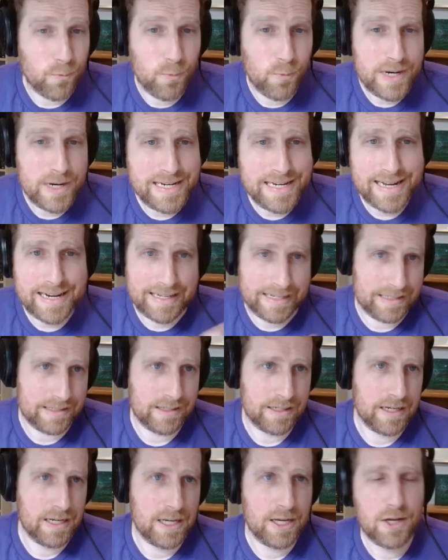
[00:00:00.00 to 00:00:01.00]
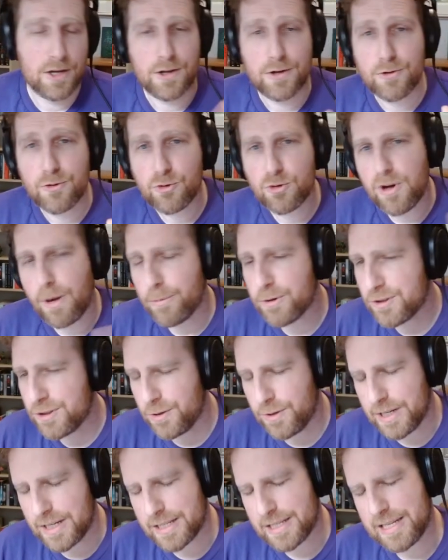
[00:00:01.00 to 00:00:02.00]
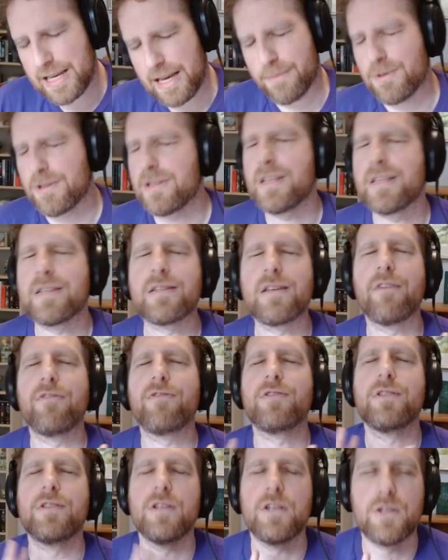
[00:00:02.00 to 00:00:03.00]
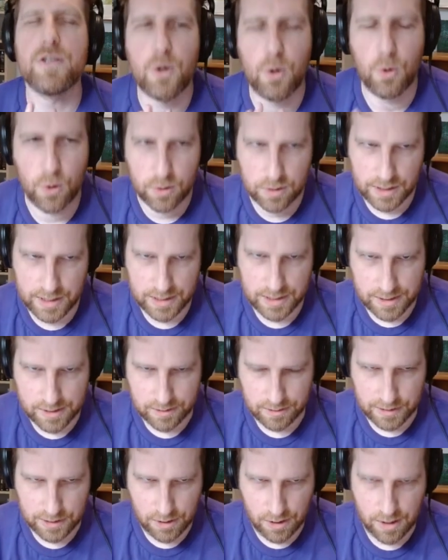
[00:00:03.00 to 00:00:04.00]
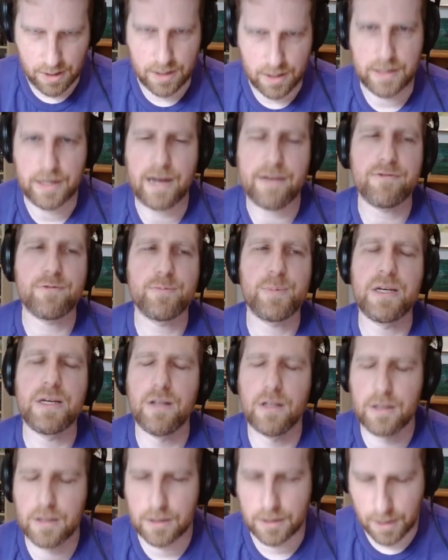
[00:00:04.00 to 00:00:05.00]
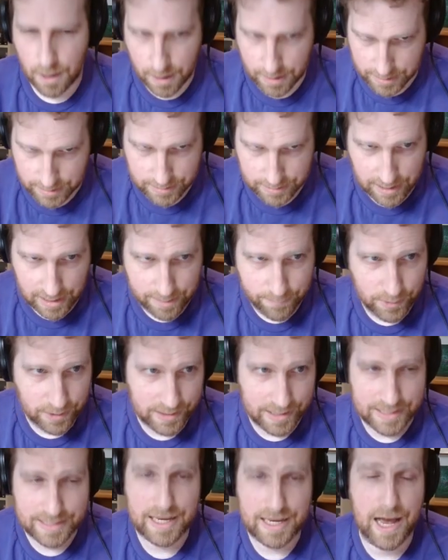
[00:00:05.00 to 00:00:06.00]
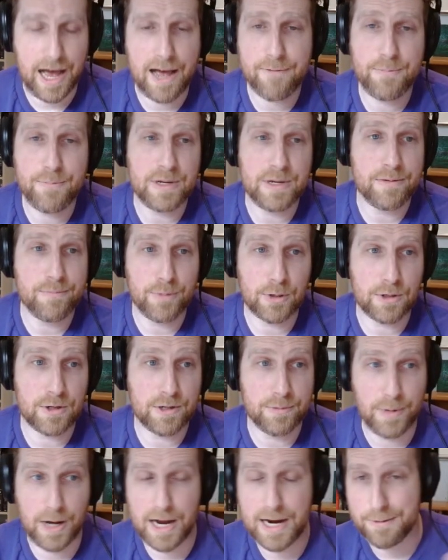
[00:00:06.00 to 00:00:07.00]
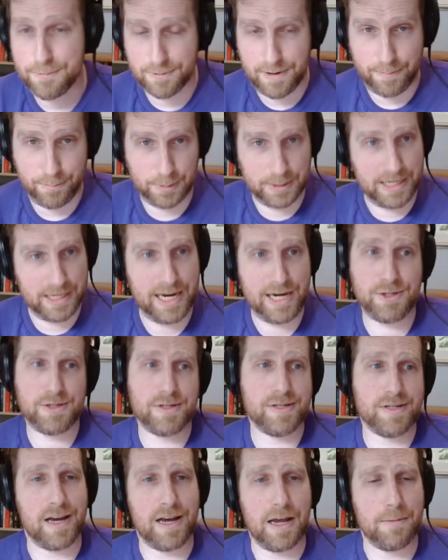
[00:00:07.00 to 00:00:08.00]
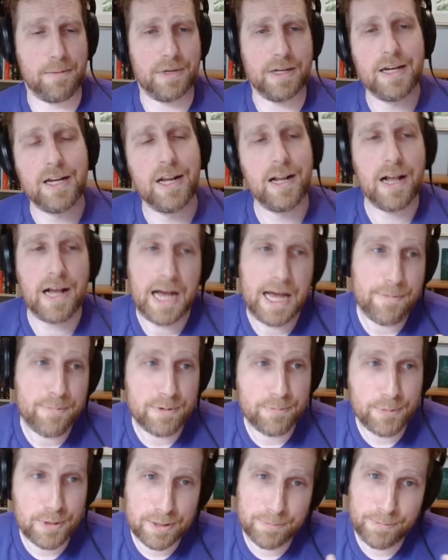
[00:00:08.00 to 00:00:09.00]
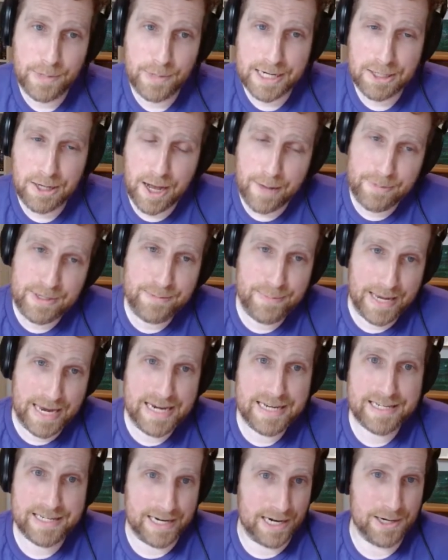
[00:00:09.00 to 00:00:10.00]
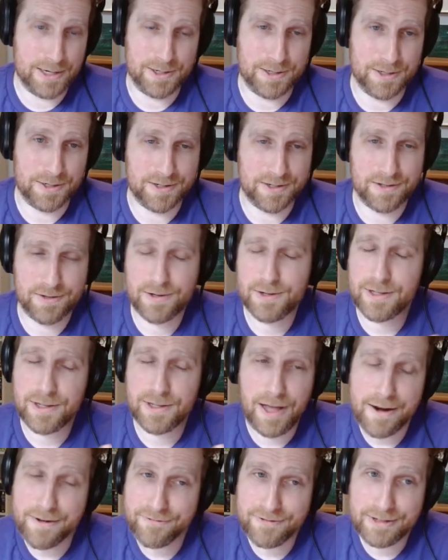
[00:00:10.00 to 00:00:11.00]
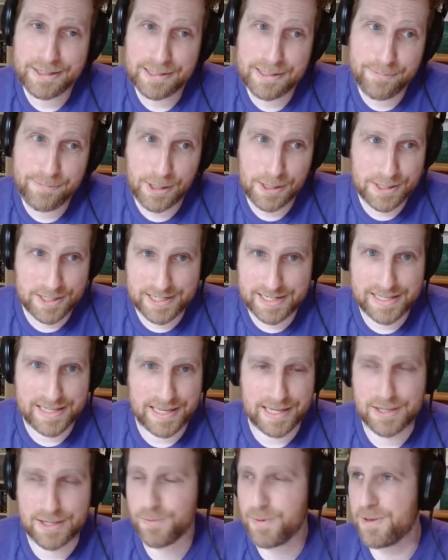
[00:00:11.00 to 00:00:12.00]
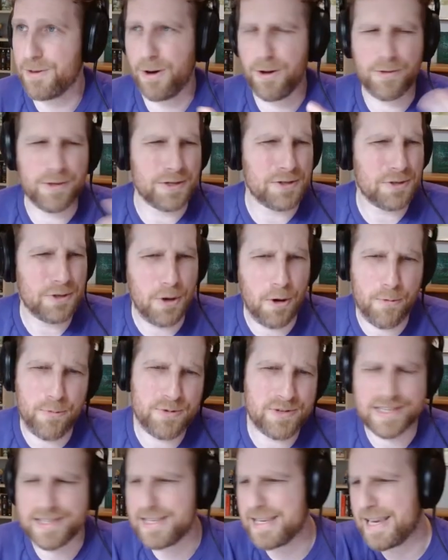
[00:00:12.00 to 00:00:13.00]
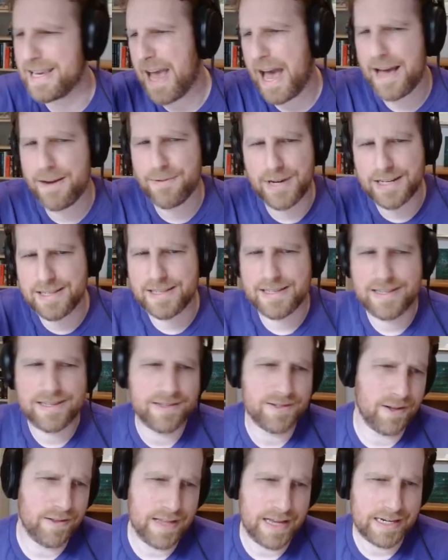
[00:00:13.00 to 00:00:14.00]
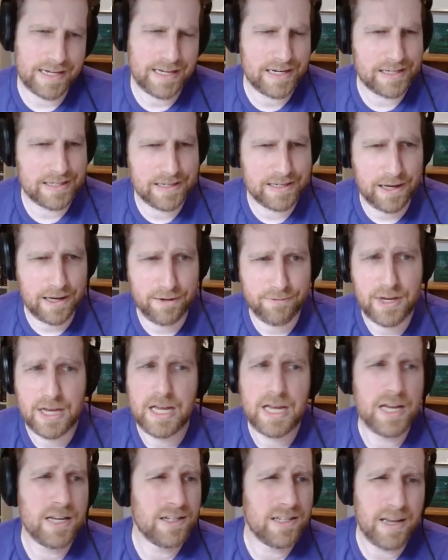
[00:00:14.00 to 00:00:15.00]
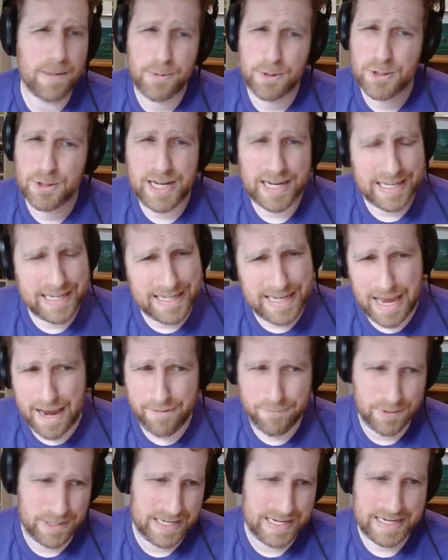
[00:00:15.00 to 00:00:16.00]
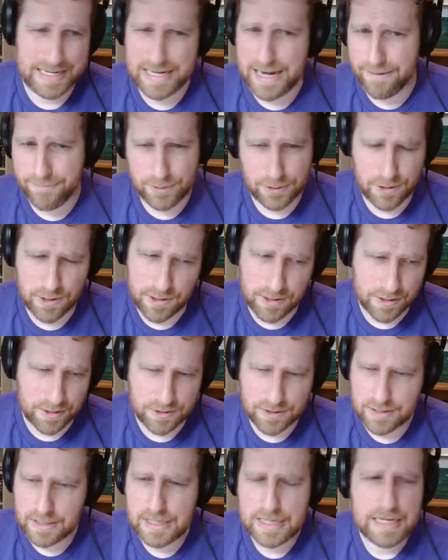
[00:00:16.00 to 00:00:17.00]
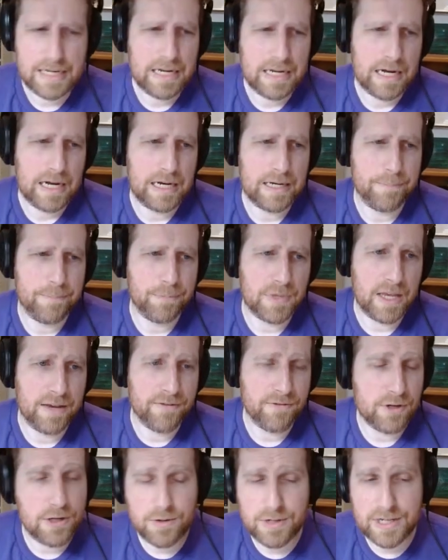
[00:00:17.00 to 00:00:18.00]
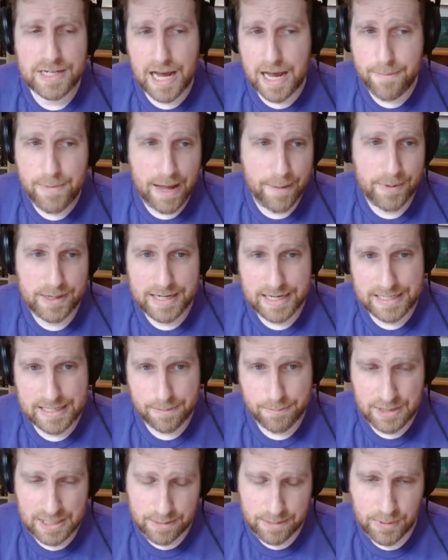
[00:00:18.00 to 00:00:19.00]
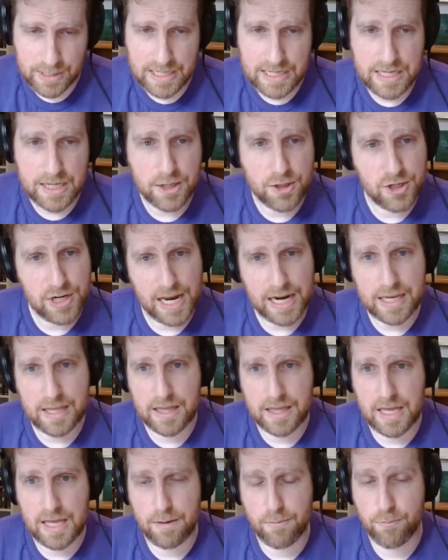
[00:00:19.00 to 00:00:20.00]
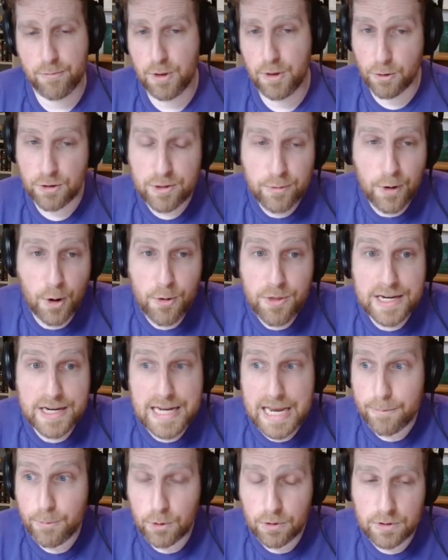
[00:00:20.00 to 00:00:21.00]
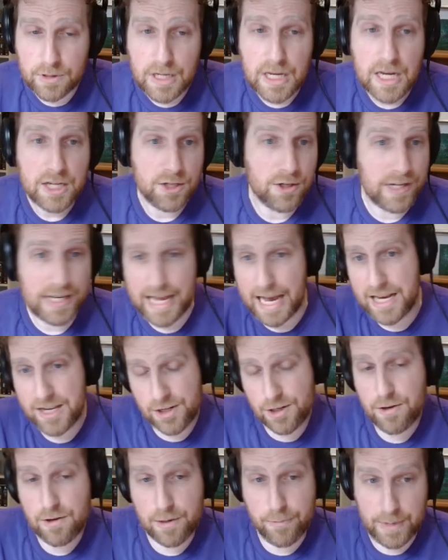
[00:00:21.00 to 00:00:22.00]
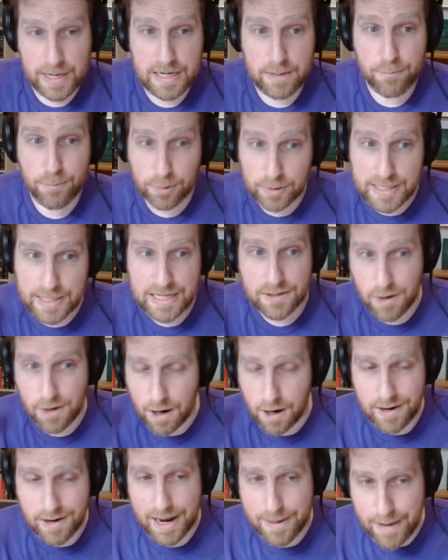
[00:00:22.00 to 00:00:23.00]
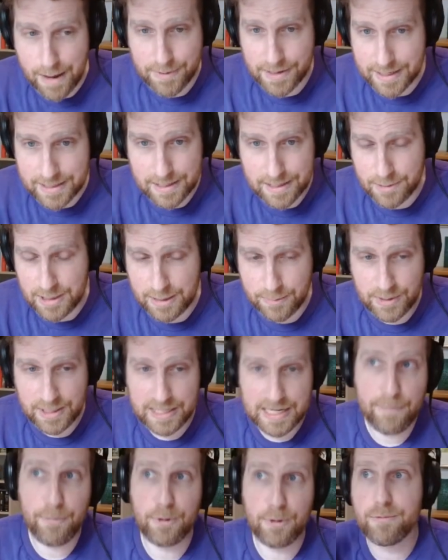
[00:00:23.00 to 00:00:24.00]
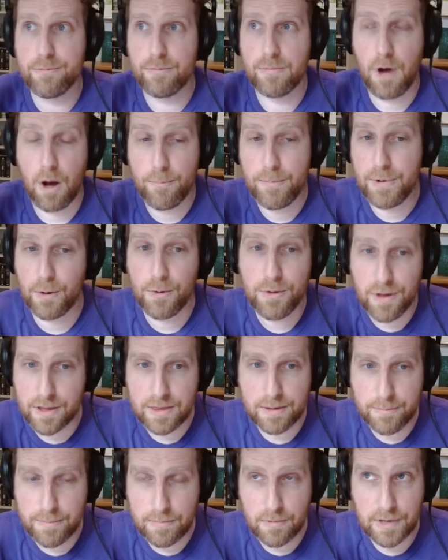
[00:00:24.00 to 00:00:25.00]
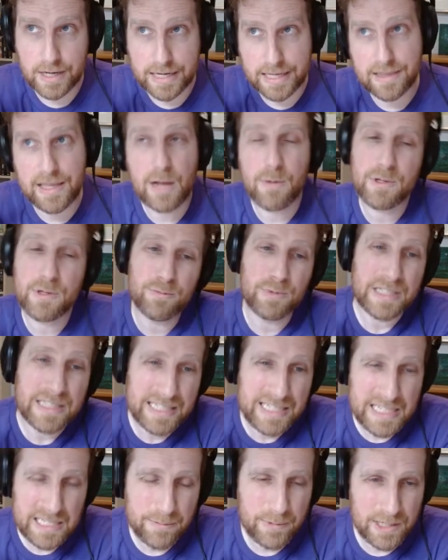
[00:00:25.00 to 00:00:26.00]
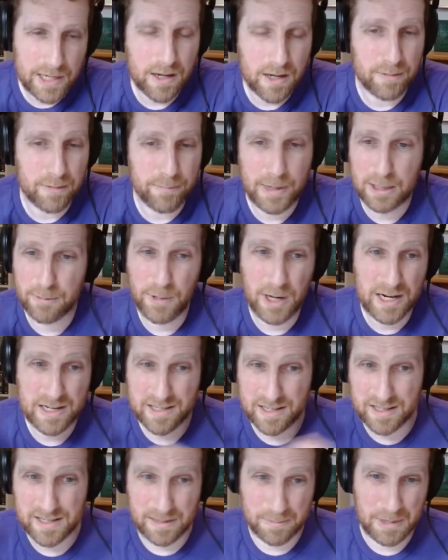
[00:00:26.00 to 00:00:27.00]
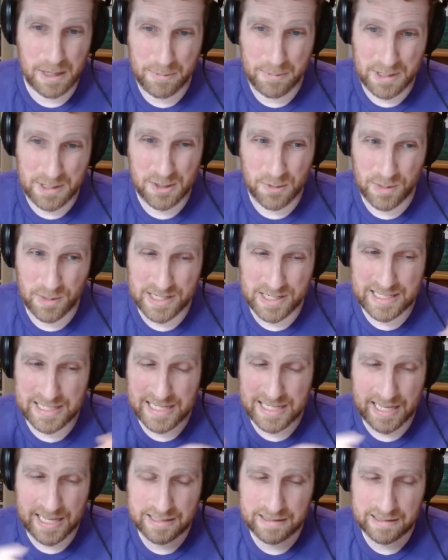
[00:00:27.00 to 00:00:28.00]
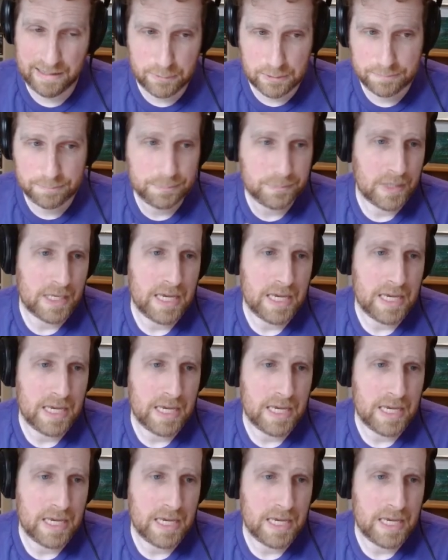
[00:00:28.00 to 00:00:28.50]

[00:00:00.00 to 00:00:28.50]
We did it. Troubleshooting steps. This stuff is notoriously hard. I've spent a lot of time on this. I've been burned by replication time. I've been burned by copy paste errors. There's a lot of fiddly parts to this with all the scopes and addresses and all that kind of stuff. Double checking everything never hurts. If you're using IMAP and SMTP, check that those are both enabled. You could ask your admin, please, are IMAP and SMTP enabled both on the, like they only really need to be done on the mailbox. Some companies do it at the tenant level.